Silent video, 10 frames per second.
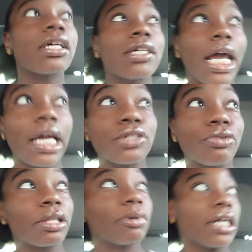Today has
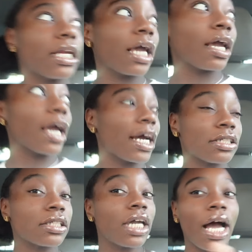really been a day.
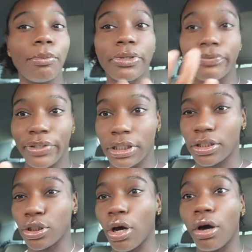Actually, I'm going to vent
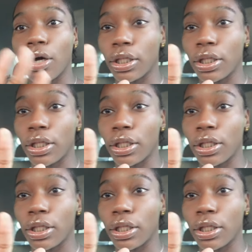to y'all